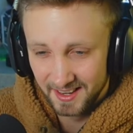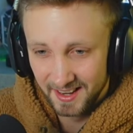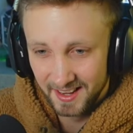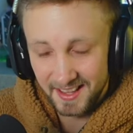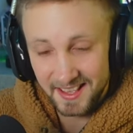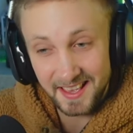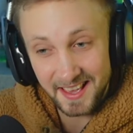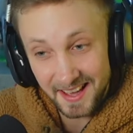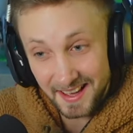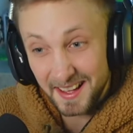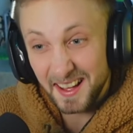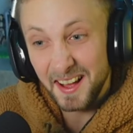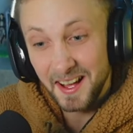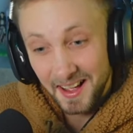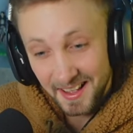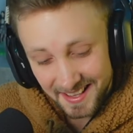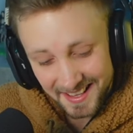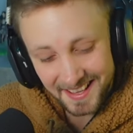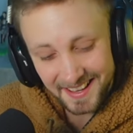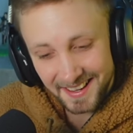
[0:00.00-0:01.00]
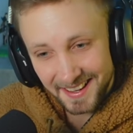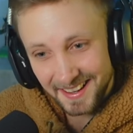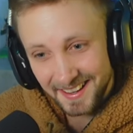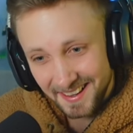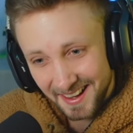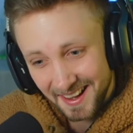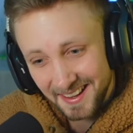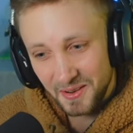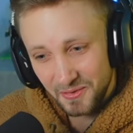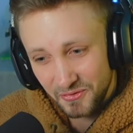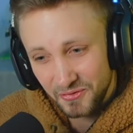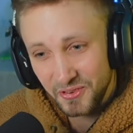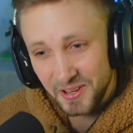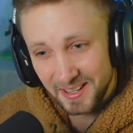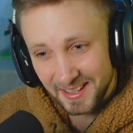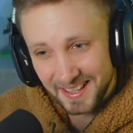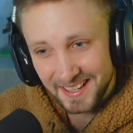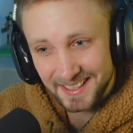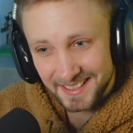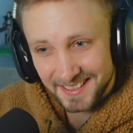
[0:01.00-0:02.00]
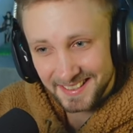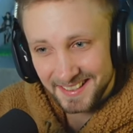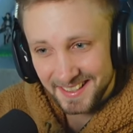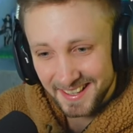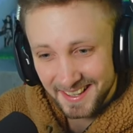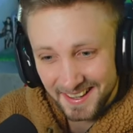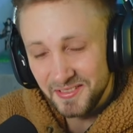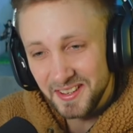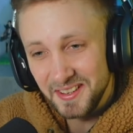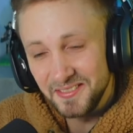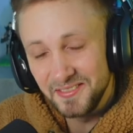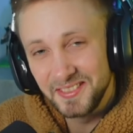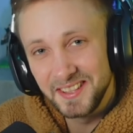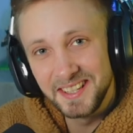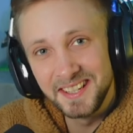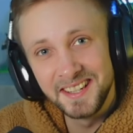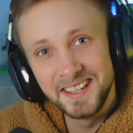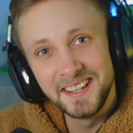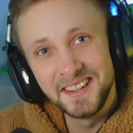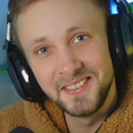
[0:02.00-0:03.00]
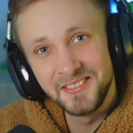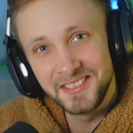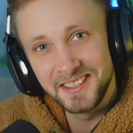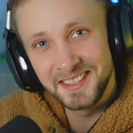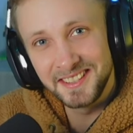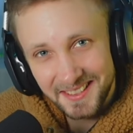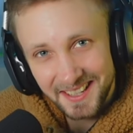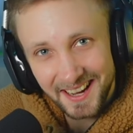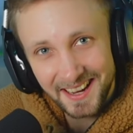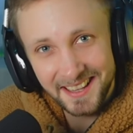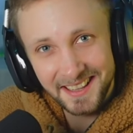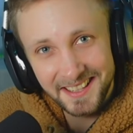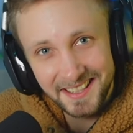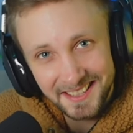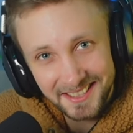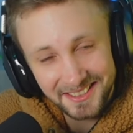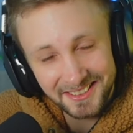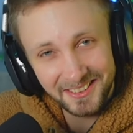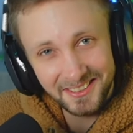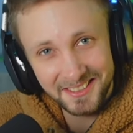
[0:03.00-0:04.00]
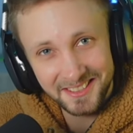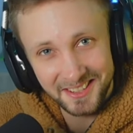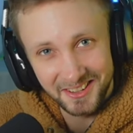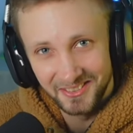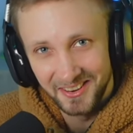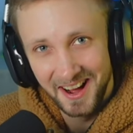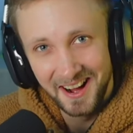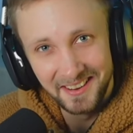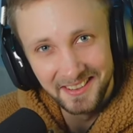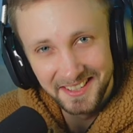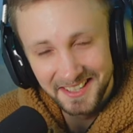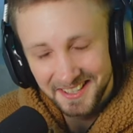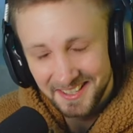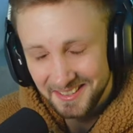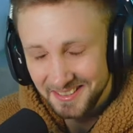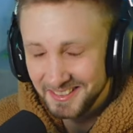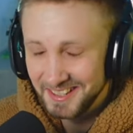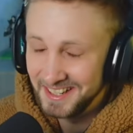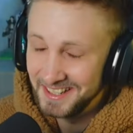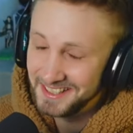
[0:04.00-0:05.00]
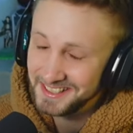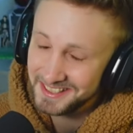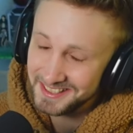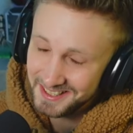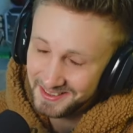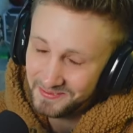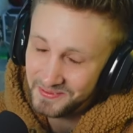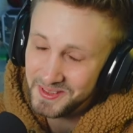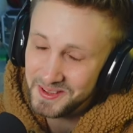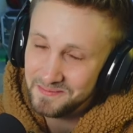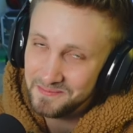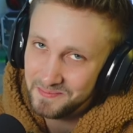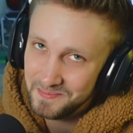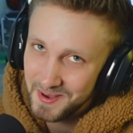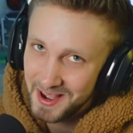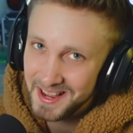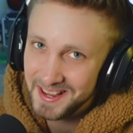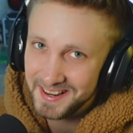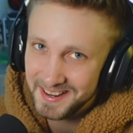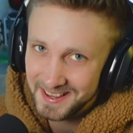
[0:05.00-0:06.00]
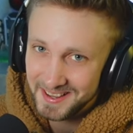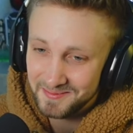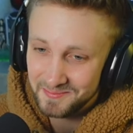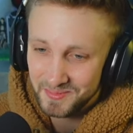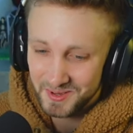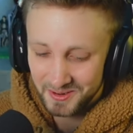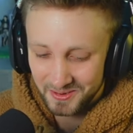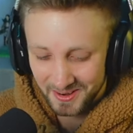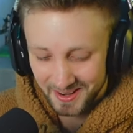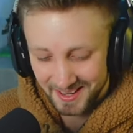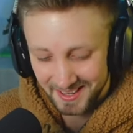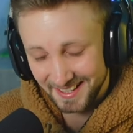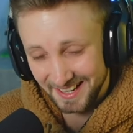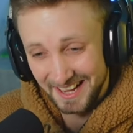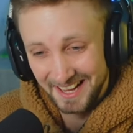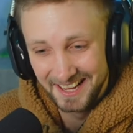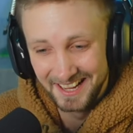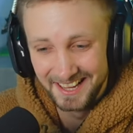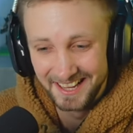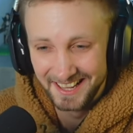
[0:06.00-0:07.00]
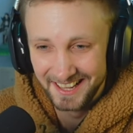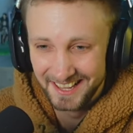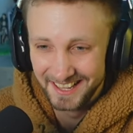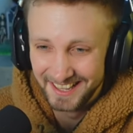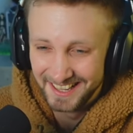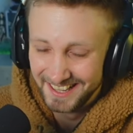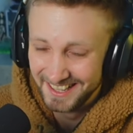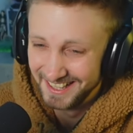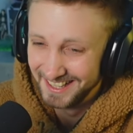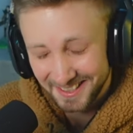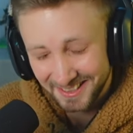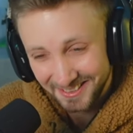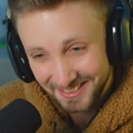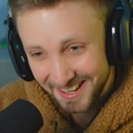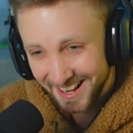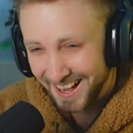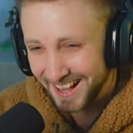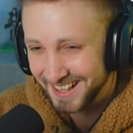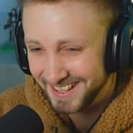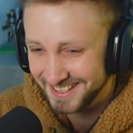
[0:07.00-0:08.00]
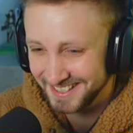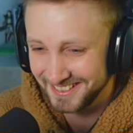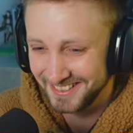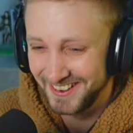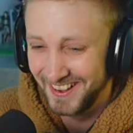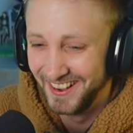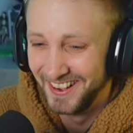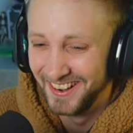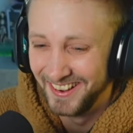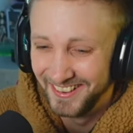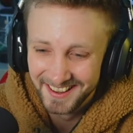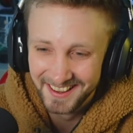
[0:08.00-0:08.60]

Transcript: Yeah, yeah, I feel like, yeah, if the if the Dai Li starts surrounding you, then something might not be right. Good eye, Zuko.